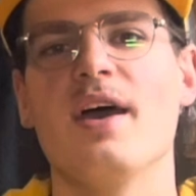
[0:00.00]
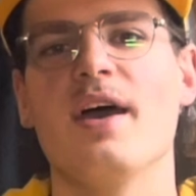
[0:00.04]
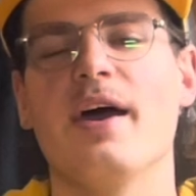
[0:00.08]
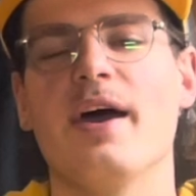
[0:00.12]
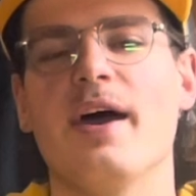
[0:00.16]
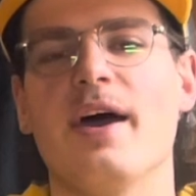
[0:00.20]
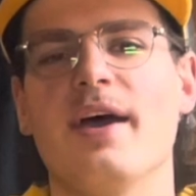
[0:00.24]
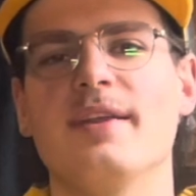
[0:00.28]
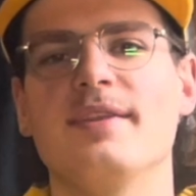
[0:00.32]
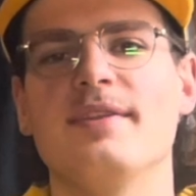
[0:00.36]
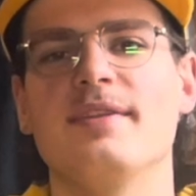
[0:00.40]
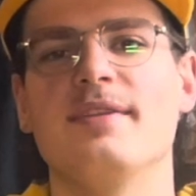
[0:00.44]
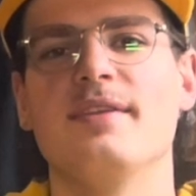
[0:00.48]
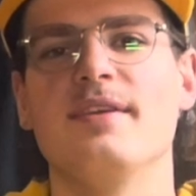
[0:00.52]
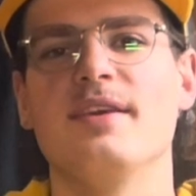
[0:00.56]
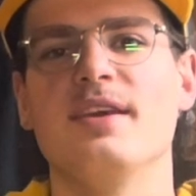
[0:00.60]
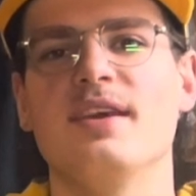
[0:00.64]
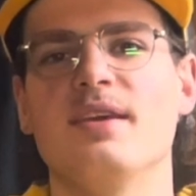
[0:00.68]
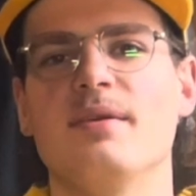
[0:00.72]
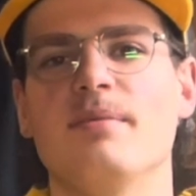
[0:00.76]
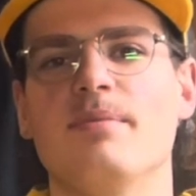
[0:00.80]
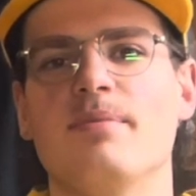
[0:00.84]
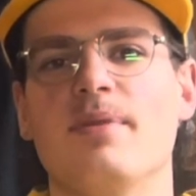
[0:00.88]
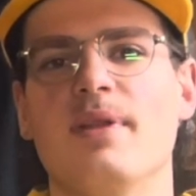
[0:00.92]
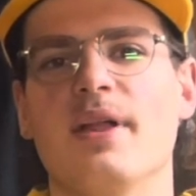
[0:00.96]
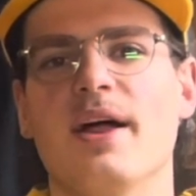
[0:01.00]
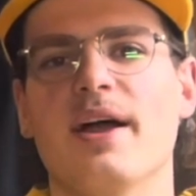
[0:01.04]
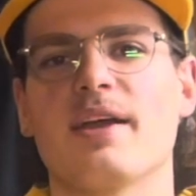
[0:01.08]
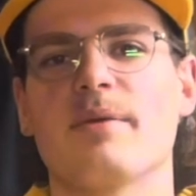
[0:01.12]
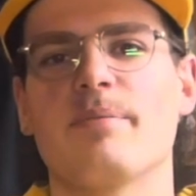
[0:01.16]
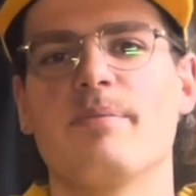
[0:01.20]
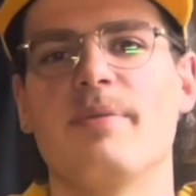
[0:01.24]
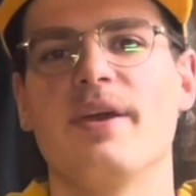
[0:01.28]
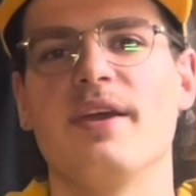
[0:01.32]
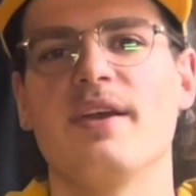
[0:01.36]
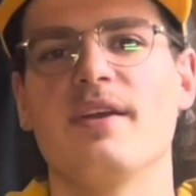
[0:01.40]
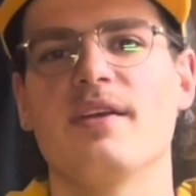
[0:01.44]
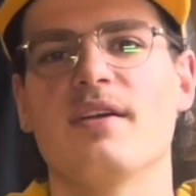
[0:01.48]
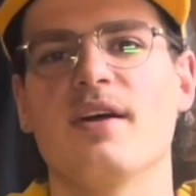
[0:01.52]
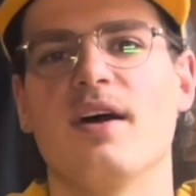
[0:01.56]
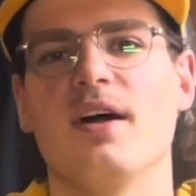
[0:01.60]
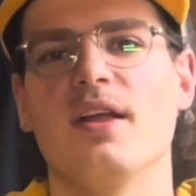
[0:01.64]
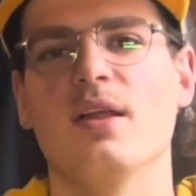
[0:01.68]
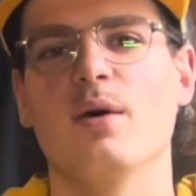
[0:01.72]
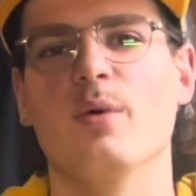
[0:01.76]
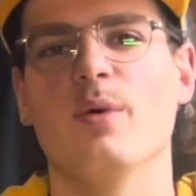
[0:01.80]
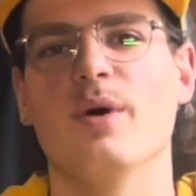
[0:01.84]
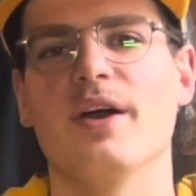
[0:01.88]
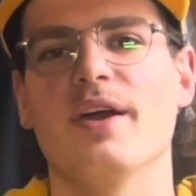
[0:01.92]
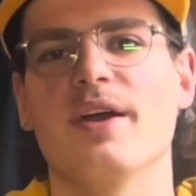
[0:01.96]
and the black pink
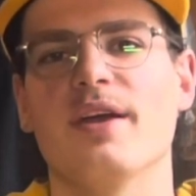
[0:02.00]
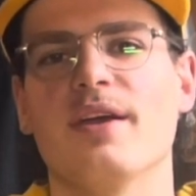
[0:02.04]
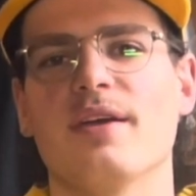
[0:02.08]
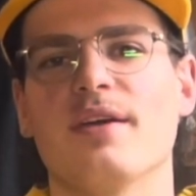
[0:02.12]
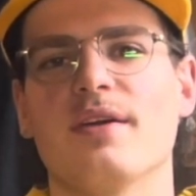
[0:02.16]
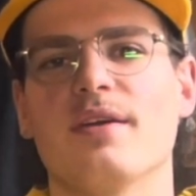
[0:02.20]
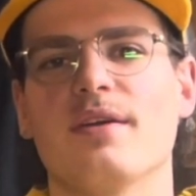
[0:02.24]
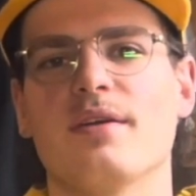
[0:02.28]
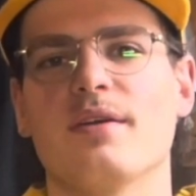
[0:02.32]
colorway.